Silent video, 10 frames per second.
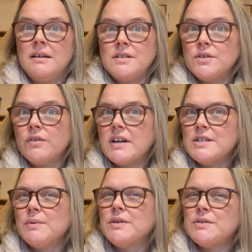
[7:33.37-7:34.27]
So crazy
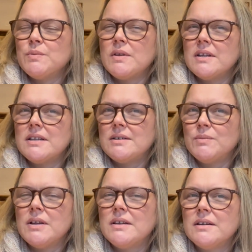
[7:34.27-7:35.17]
when you when the
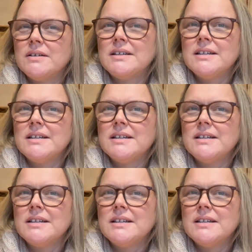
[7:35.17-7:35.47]
when the